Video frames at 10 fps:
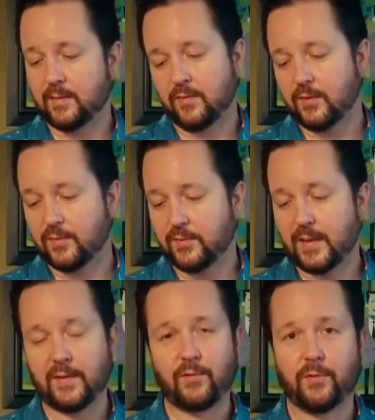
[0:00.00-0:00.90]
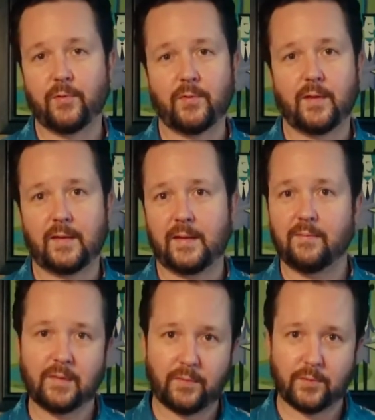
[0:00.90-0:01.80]
It says danger, like
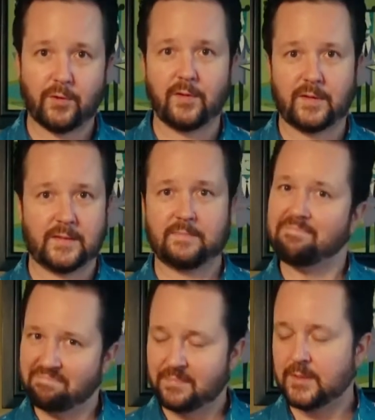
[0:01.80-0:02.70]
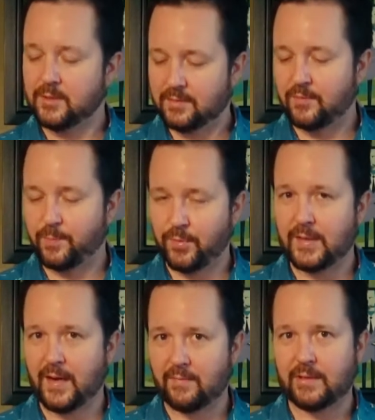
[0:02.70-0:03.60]
even if you're drunk, it's
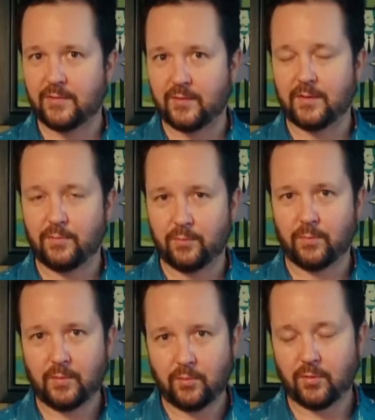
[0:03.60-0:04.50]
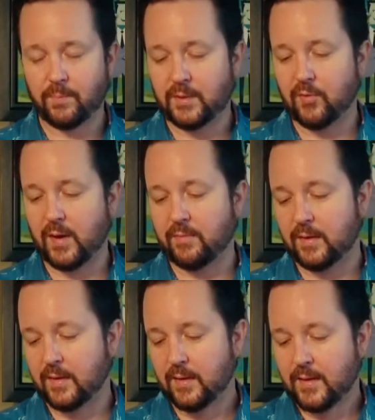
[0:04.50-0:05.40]
pretty obvious that you, you shouldn't be driving.